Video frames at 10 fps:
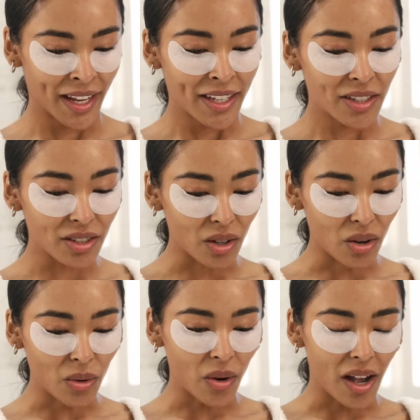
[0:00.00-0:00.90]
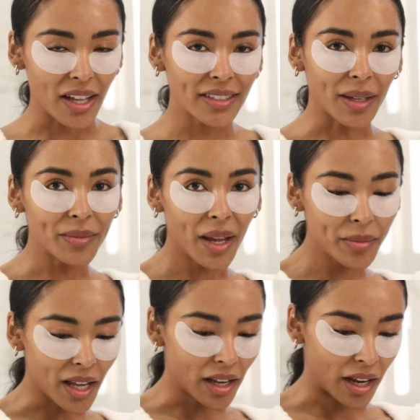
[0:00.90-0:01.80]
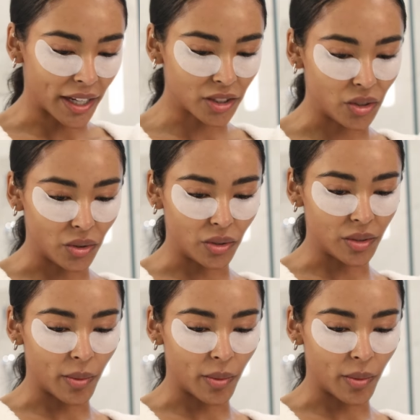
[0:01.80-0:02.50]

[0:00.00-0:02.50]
So sometimes I like to use